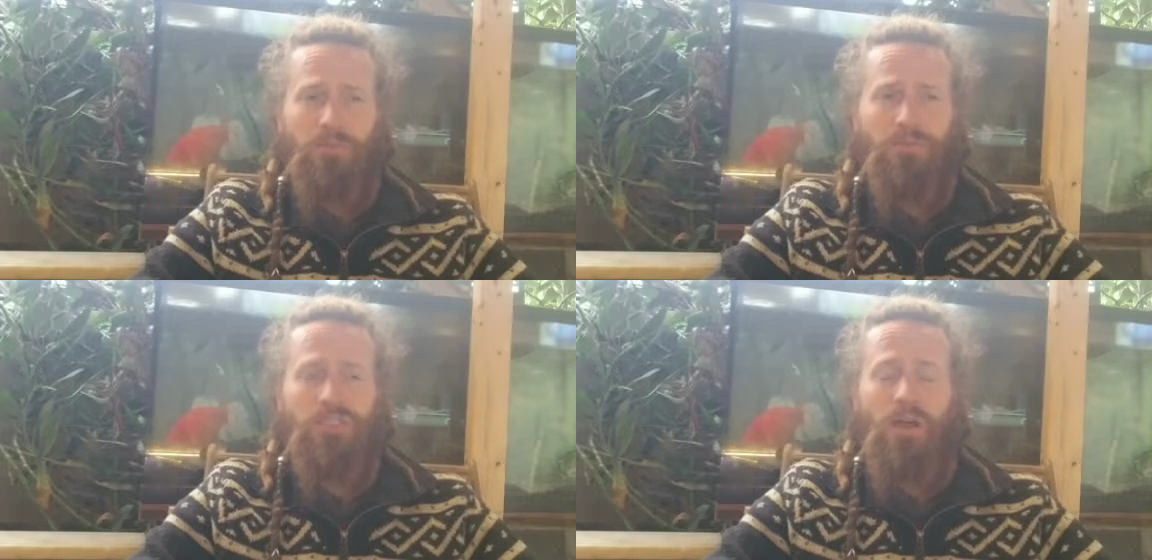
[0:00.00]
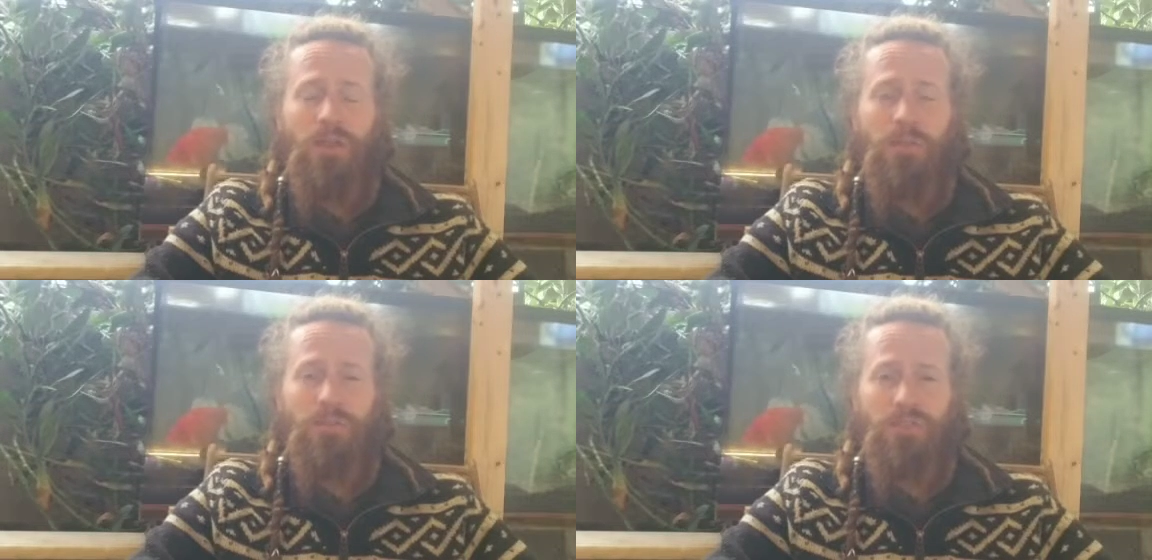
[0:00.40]
saw
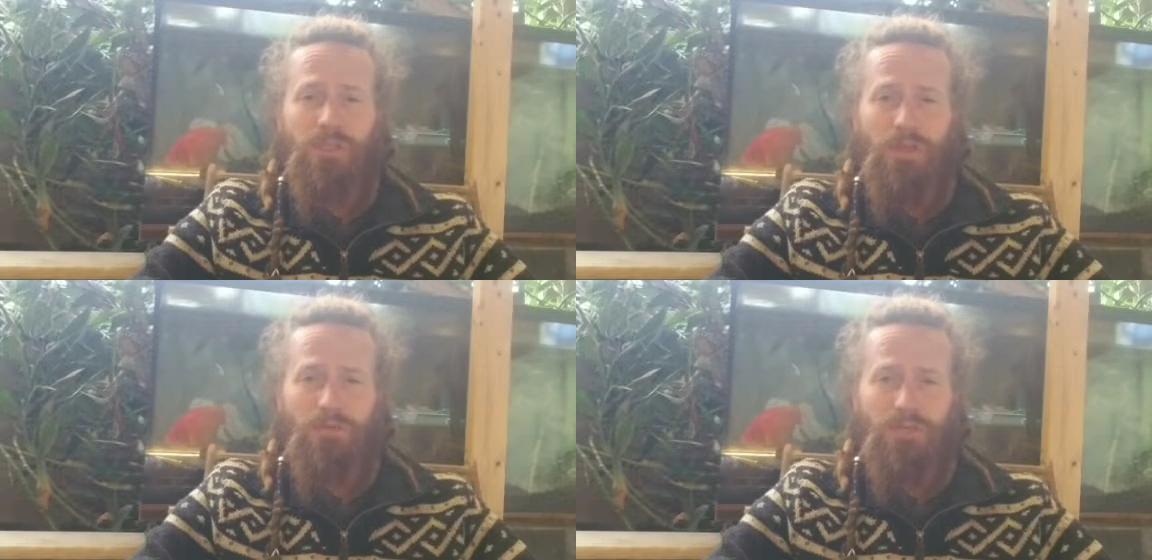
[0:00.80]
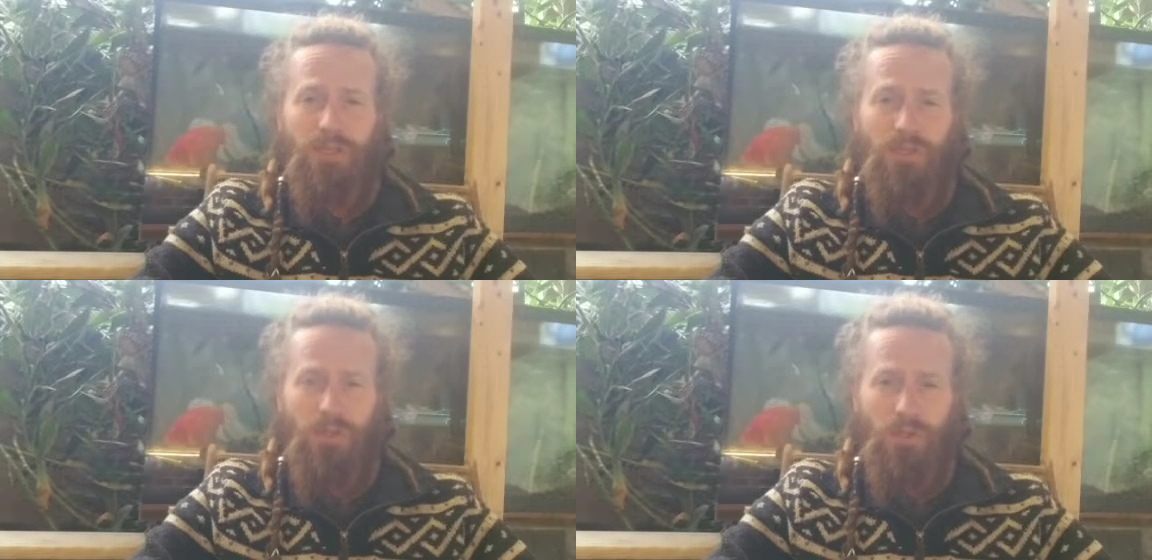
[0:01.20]
themselves
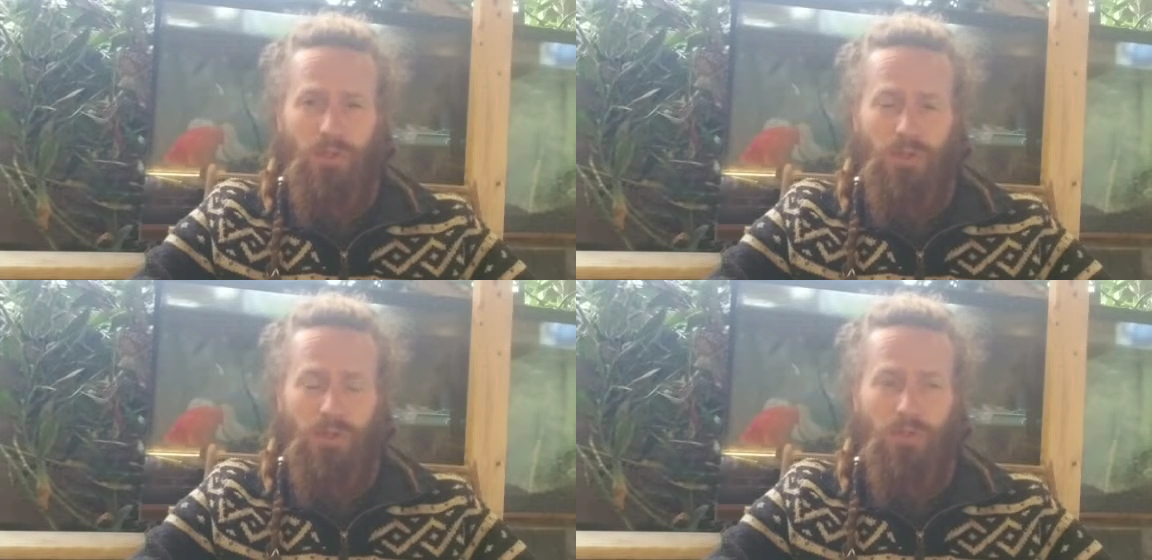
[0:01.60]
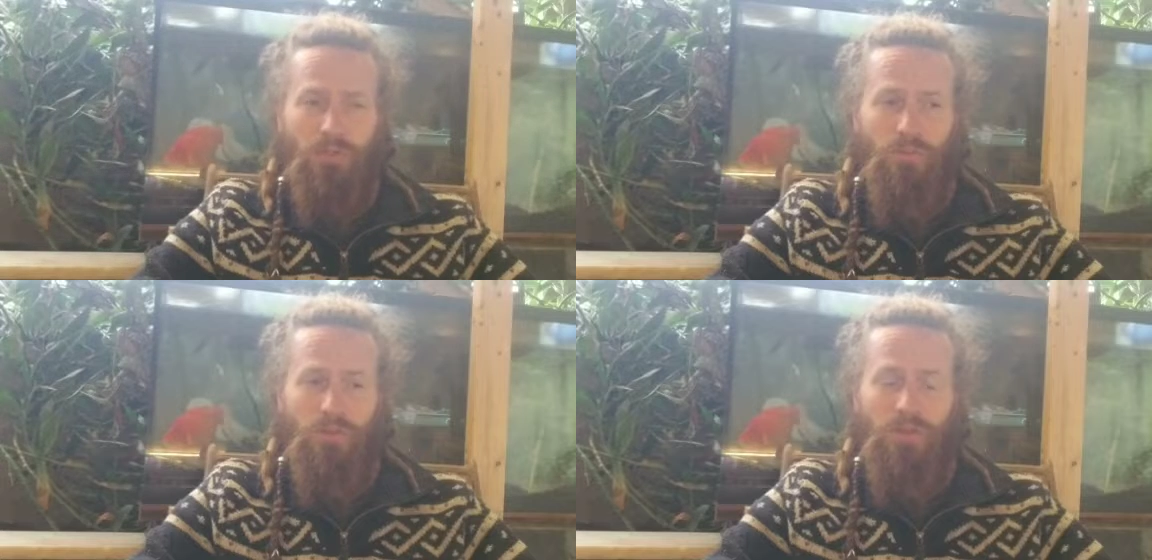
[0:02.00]
in union
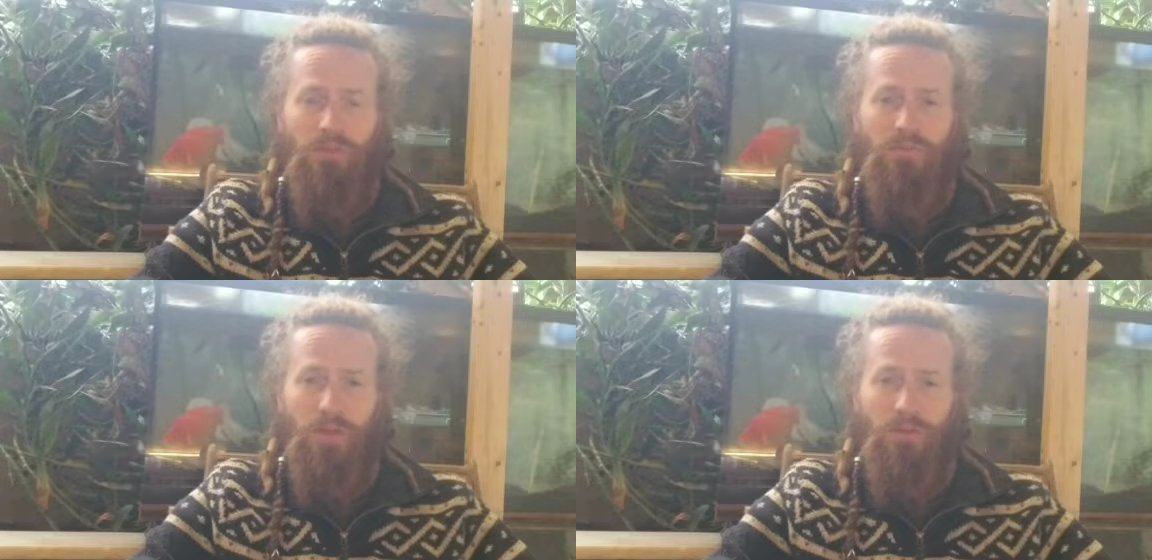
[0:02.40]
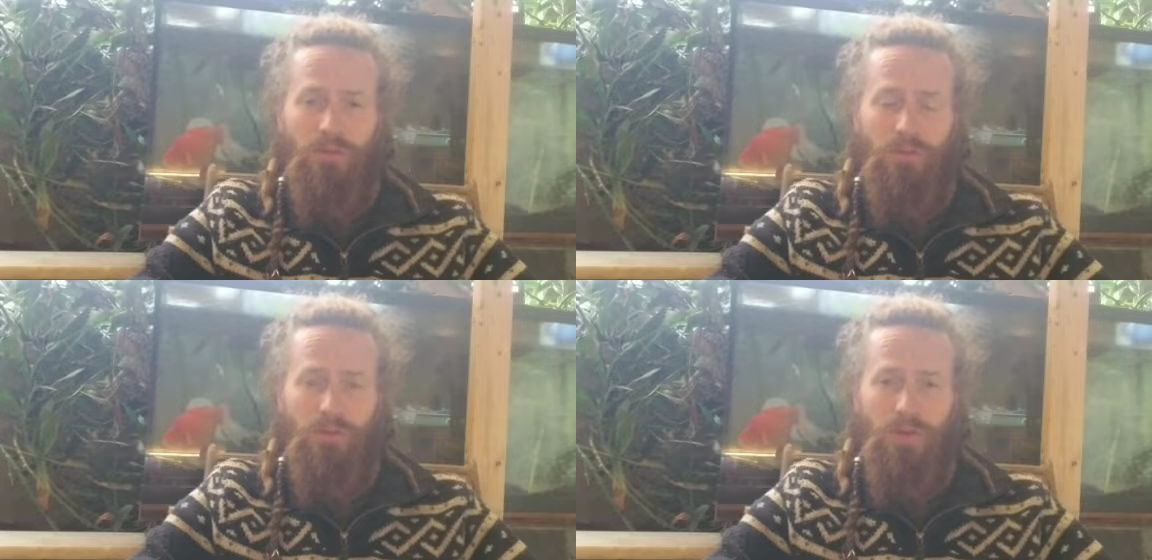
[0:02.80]
with the
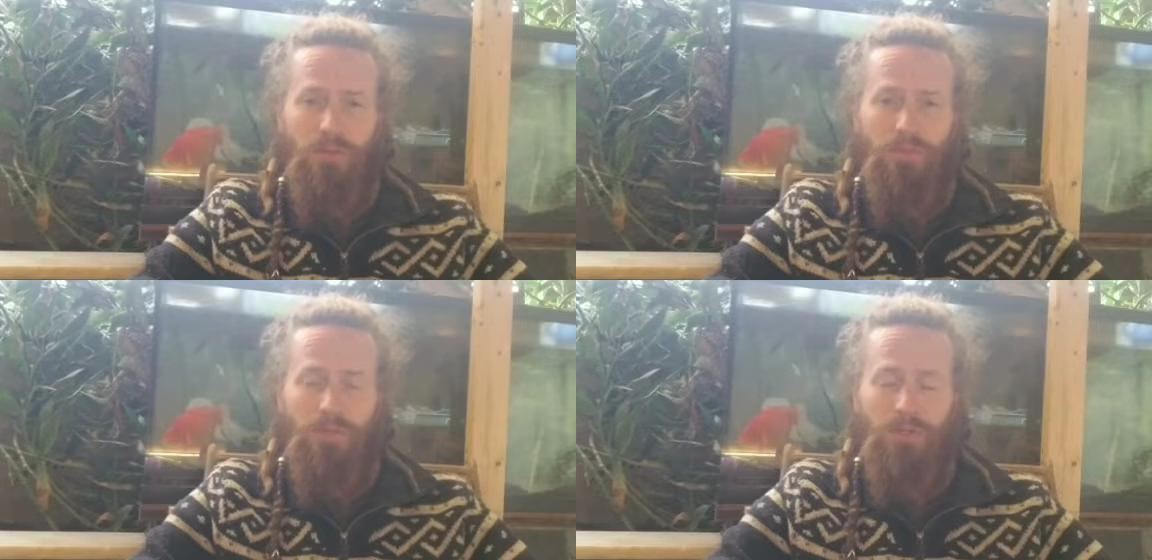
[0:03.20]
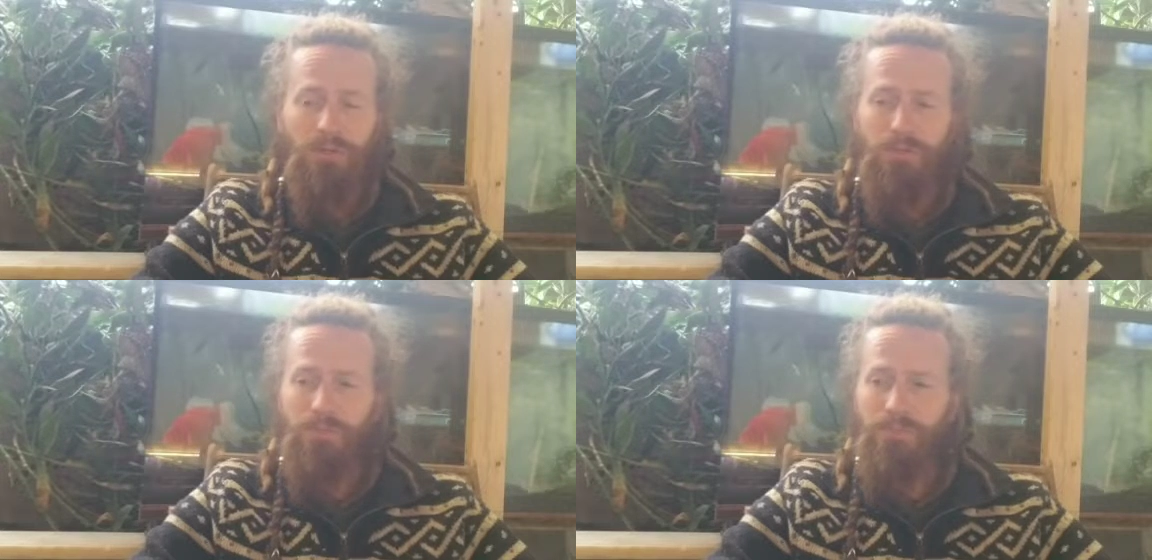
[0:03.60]
federal government